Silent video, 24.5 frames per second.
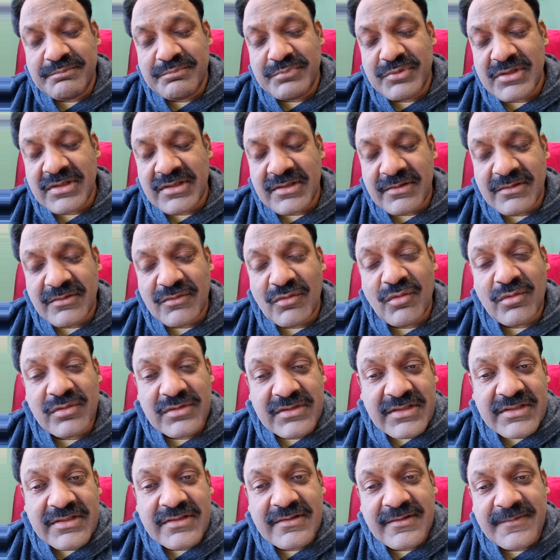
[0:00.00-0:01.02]
put all
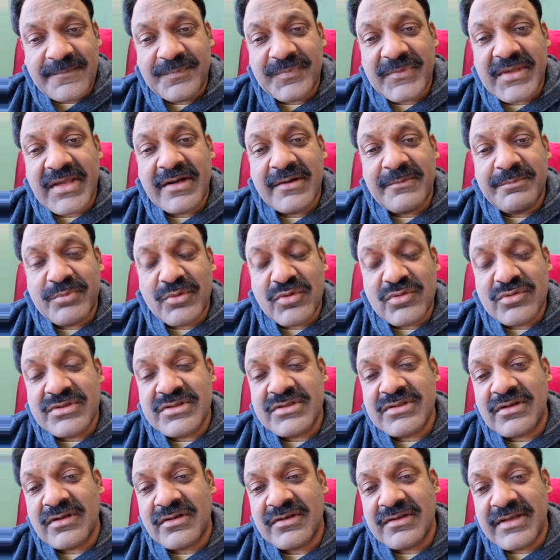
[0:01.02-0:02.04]
the
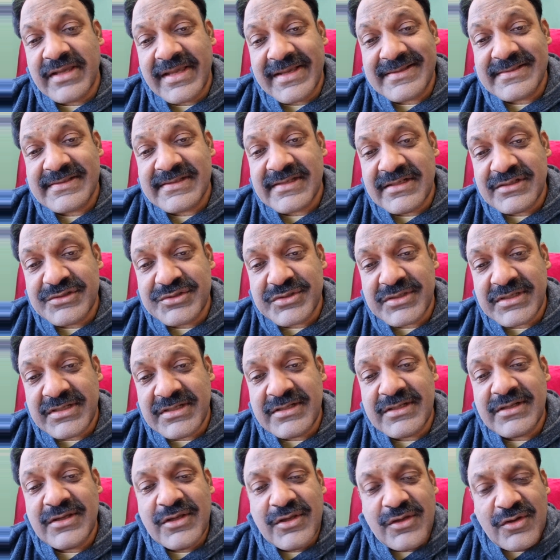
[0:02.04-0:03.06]
reports on an Excel
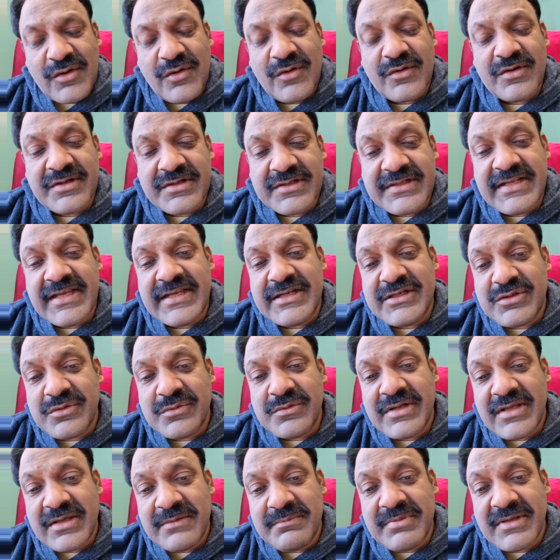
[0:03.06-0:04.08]
sheet on a day to
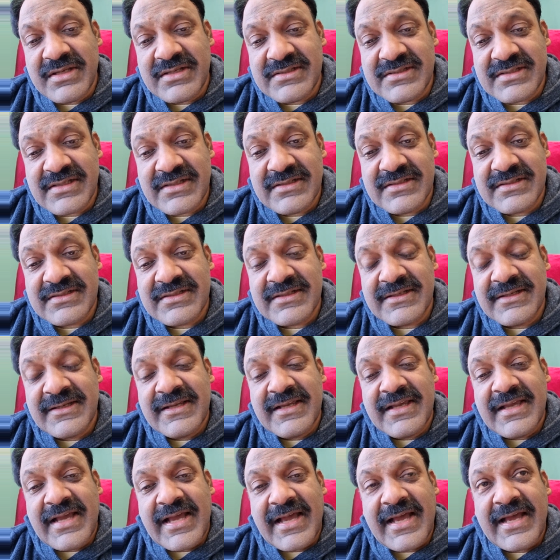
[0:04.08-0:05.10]
day basis,
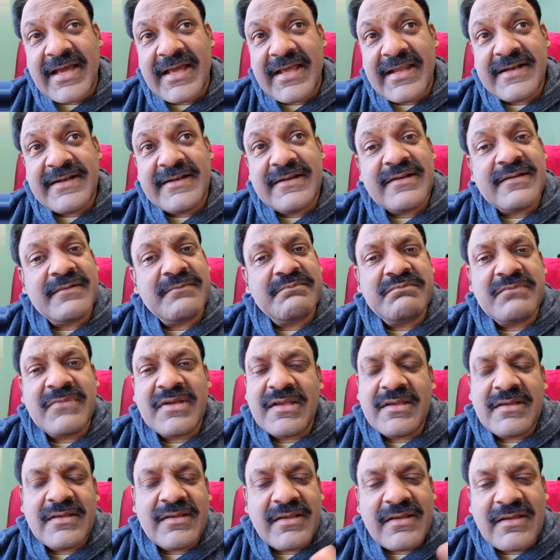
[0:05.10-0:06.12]
and
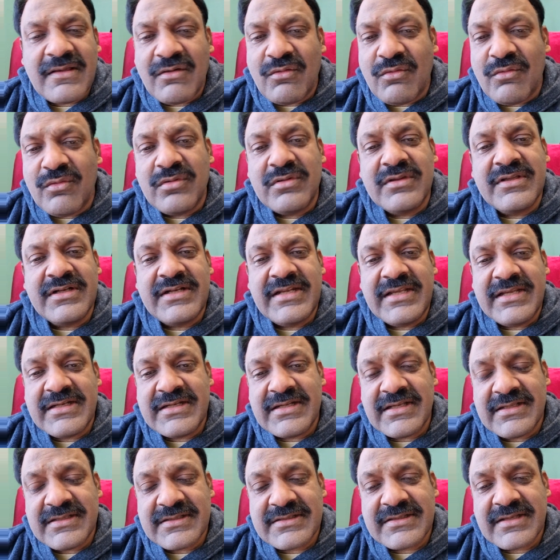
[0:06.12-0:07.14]
all the
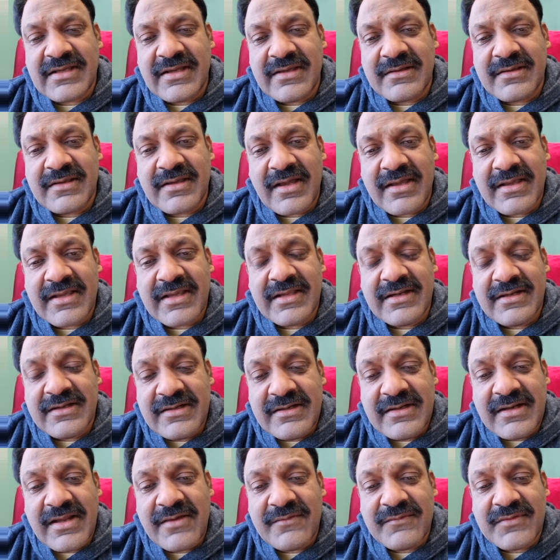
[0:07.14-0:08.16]
details. I
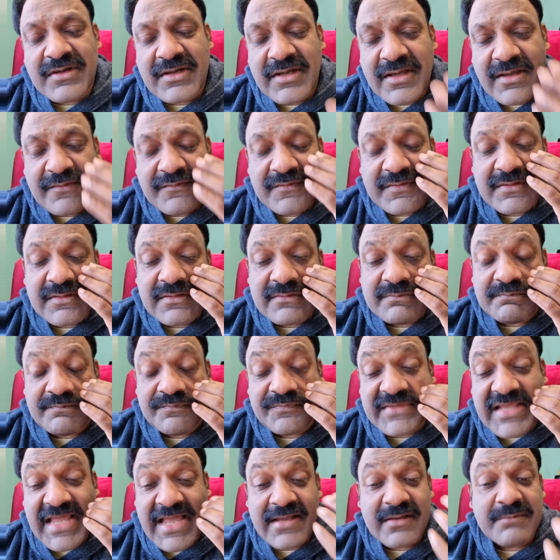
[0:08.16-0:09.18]
can never ever
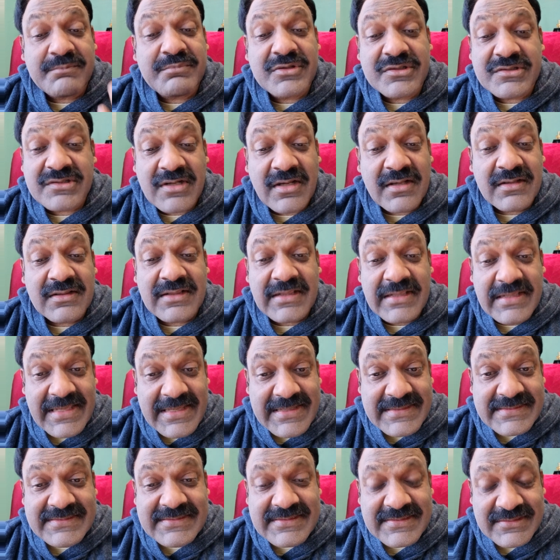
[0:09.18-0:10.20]
thank Prashant
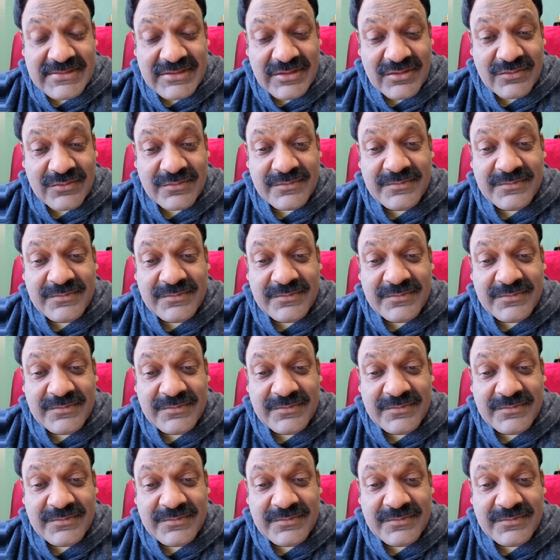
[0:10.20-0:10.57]
less,